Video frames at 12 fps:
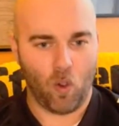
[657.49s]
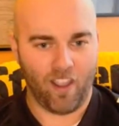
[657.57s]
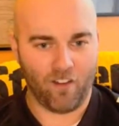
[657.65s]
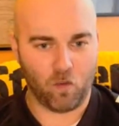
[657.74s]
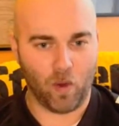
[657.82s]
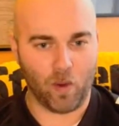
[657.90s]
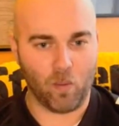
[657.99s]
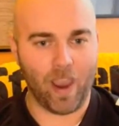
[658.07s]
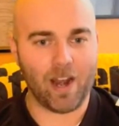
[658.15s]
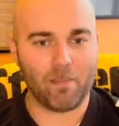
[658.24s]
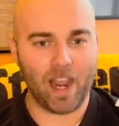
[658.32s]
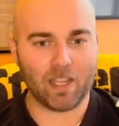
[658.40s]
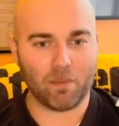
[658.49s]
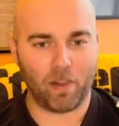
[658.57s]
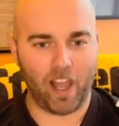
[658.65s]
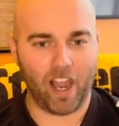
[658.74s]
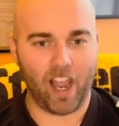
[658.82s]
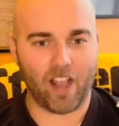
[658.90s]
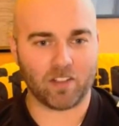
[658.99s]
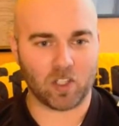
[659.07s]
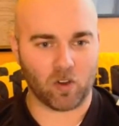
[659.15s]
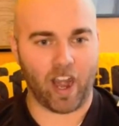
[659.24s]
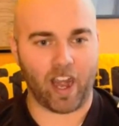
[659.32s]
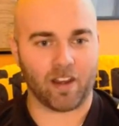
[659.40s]
if we win and make the playoffs,
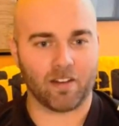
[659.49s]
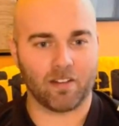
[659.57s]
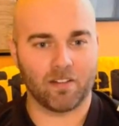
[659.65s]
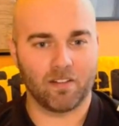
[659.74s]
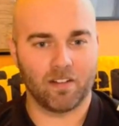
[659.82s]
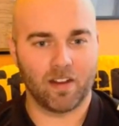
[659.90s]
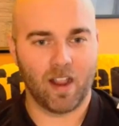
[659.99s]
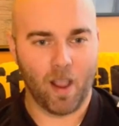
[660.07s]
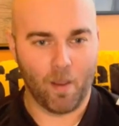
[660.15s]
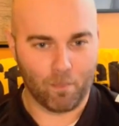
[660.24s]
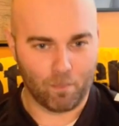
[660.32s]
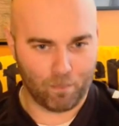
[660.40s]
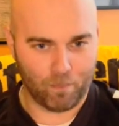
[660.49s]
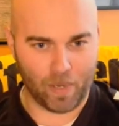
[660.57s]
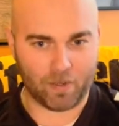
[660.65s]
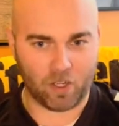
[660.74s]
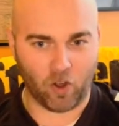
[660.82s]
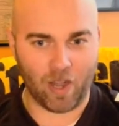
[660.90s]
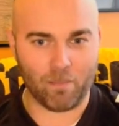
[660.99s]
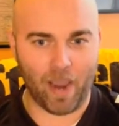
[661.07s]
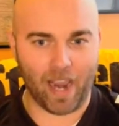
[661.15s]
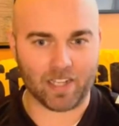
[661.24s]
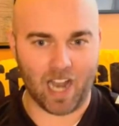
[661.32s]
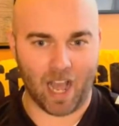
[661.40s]
great. But Green
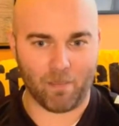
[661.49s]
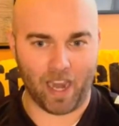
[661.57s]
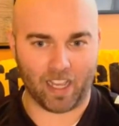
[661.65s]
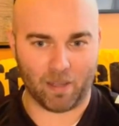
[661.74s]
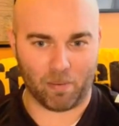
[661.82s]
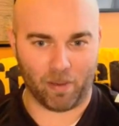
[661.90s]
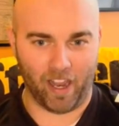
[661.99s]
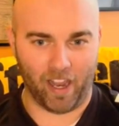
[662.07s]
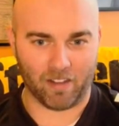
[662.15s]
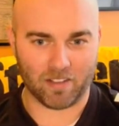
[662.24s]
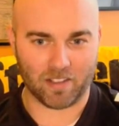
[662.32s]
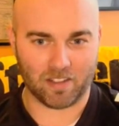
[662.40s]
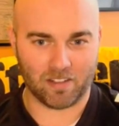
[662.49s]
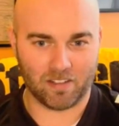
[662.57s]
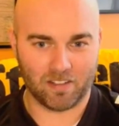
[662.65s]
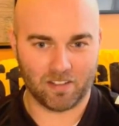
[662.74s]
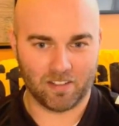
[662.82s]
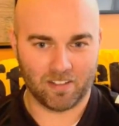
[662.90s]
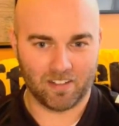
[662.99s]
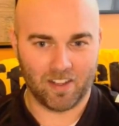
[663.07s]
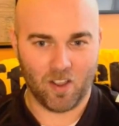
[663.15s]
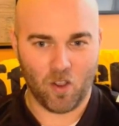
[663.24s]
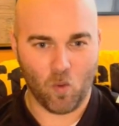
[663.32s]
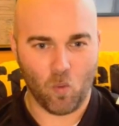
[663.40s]
Bay's not making the playoffs.
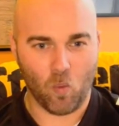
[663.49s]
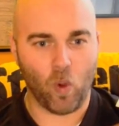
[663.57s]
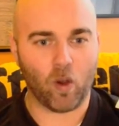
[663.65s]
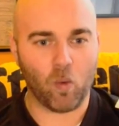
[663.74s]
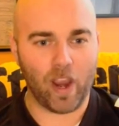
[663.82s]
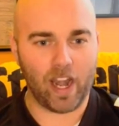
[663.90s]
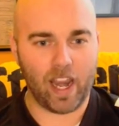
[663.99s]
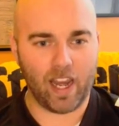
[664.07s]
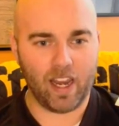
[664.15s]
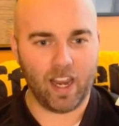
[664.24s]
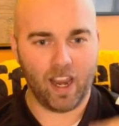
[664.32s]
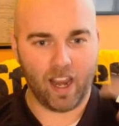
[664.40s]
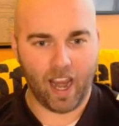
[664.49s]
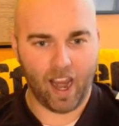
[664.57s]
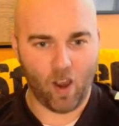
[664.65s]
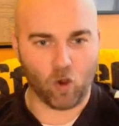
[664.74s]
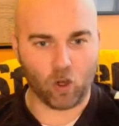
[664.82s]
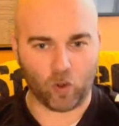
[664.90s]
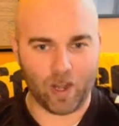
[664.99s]
We're winning or